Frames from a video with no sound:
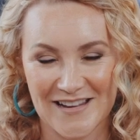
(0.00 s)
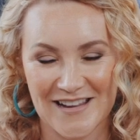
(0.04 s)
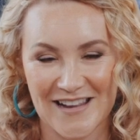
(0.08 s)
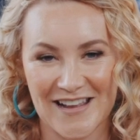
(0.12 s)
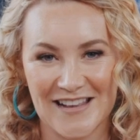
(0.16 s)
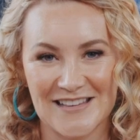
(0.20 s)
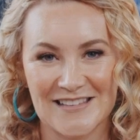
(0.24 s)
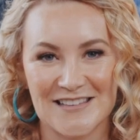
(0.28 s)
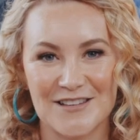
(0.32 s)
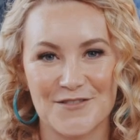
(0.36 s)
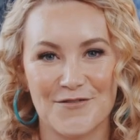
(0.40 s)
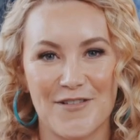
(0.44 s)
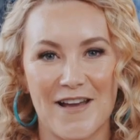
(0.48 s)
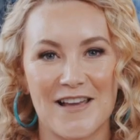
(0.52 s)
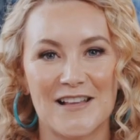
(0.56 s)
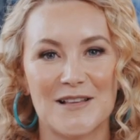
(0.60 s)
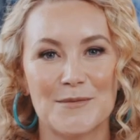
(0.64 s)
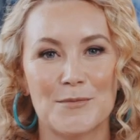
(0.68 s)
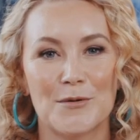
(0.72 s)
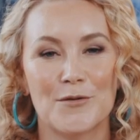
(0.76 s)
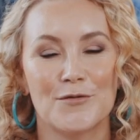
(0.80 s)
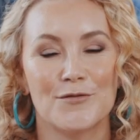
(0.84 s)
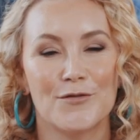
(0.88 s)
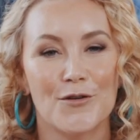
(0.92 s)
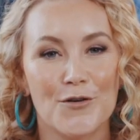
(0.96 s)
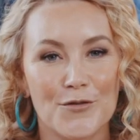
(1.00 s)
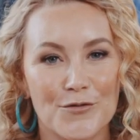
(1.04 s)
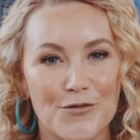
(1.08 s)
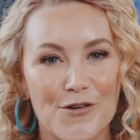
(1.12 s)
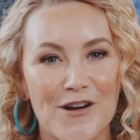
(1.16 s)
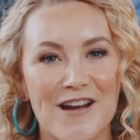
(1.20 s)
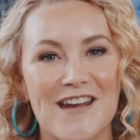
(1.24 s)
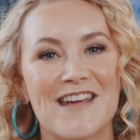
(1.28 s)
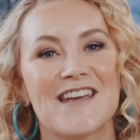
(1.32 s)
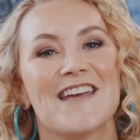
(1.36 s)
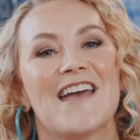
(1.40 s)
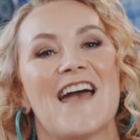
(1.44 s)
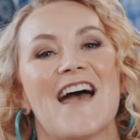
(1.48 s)
It's available for
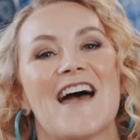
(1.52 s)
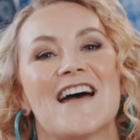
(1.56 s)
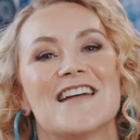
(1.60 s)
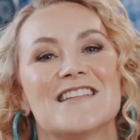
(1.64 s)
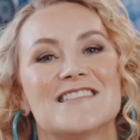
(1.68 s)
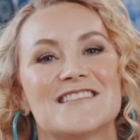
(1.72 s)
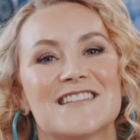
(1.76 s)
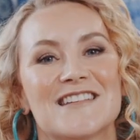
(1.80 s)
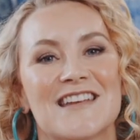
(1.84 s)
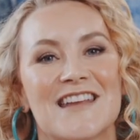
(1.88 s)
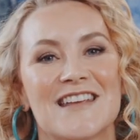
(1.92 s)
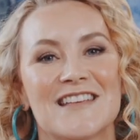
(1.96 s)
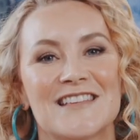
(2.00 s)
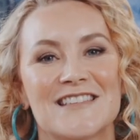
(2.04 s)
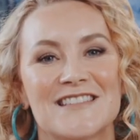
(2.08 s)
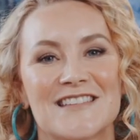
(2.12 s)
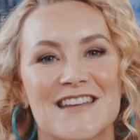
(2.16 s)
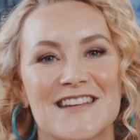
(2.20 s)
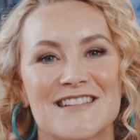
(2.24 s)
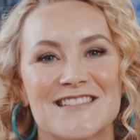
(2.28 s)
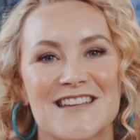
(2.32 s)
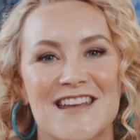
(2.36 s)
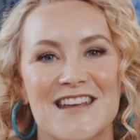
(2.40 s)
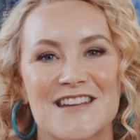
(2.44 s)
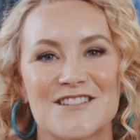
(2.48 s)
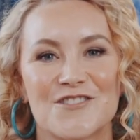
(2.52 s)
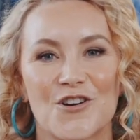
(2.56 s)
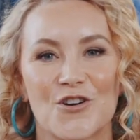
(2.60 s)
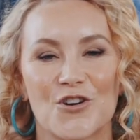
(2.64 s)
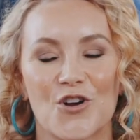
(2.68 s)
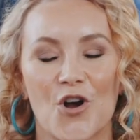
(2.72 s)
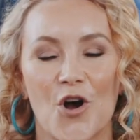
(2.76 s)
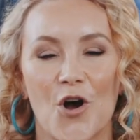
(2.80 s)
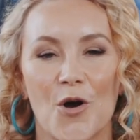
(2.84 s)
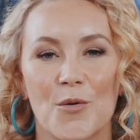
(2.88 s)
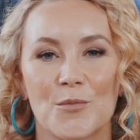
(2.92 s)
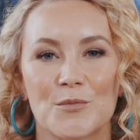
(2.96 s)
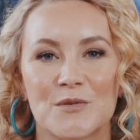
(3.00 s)
free at
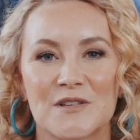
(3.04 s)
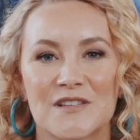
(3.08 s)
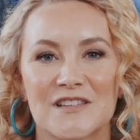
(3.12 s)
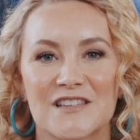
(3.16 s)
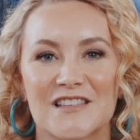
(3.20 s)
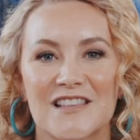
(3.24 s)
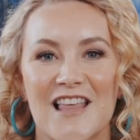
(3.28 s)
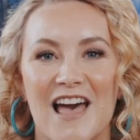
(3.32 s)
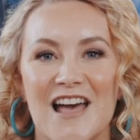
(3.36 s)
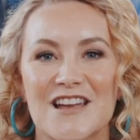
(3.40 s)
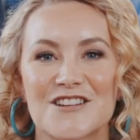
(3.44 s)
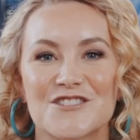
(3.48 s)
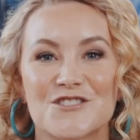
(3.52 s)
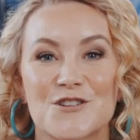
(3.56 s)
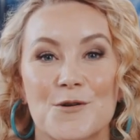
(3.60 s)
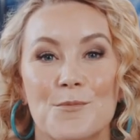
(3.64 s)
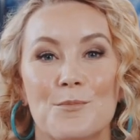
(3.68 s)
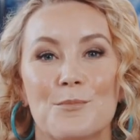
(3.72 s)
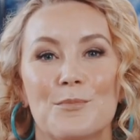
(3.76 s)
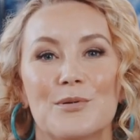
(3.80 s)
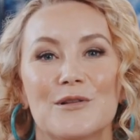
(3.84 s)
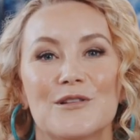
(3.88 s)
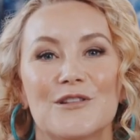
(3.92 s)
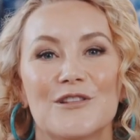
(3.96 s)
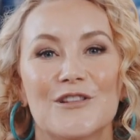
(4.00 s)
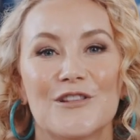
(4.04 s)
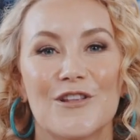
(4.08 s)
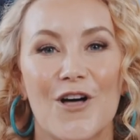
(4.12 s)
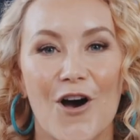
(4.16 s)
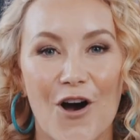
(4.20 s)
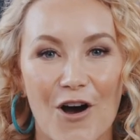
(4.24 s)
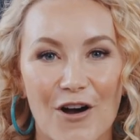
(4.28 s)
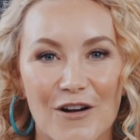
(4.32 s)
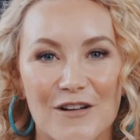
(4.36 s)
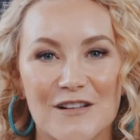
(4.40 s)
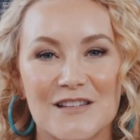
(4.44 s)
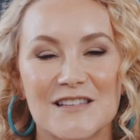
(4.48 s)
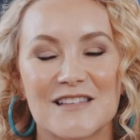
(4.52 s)

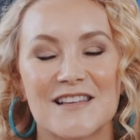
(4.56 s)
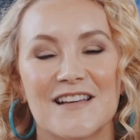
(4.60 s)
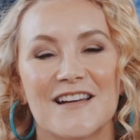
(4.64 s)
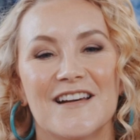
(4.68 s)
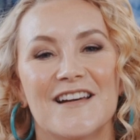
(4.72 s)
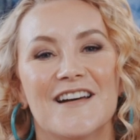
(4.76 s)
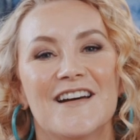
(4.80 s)
denisedt.com/blocks.